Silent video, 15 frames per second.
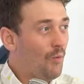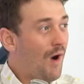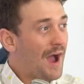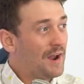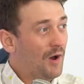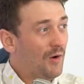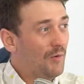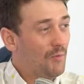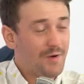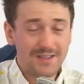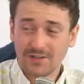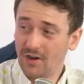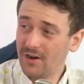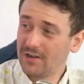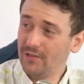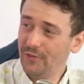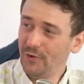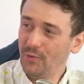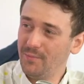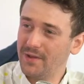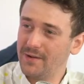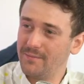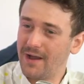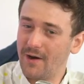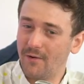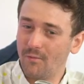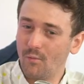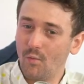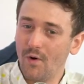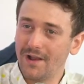why don't we talk a little bit
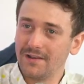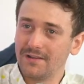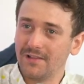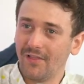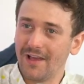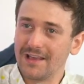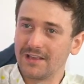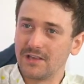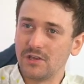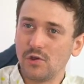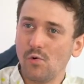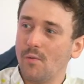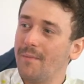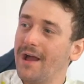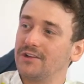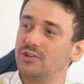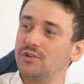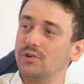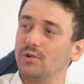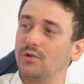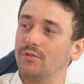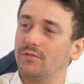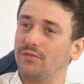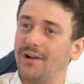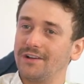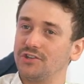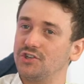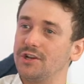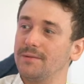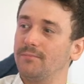about what, like, you imagine your
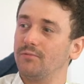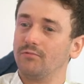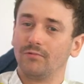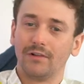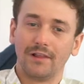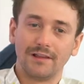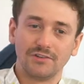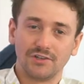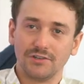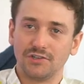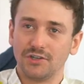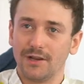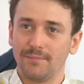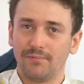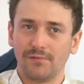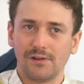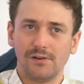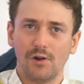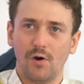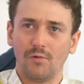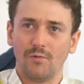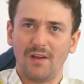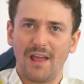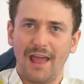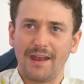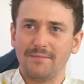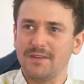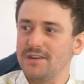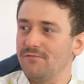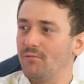friendship relationship, you know,
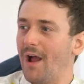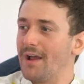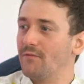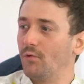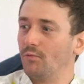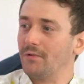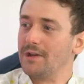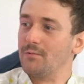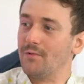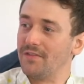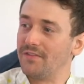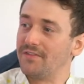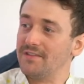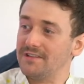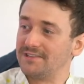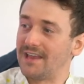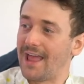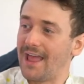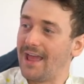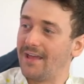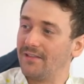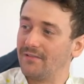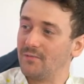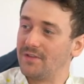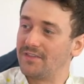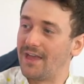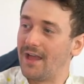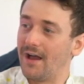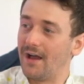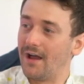enemy rivalry with this and with
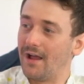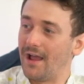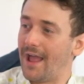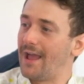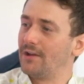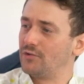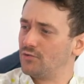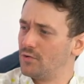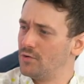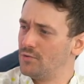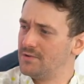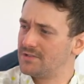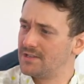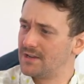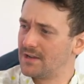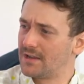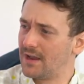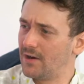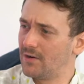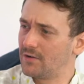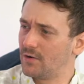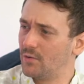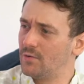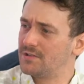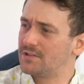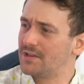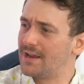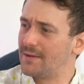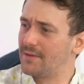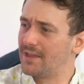uh, Andrew is the character. What's
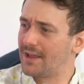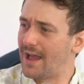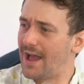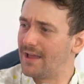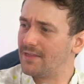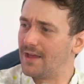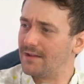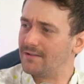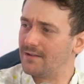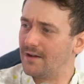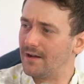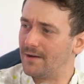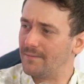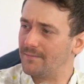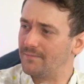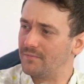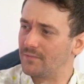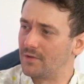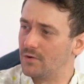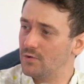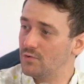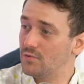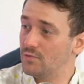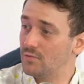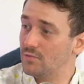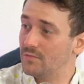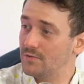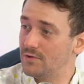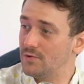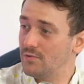the name of the guy that um
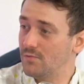who you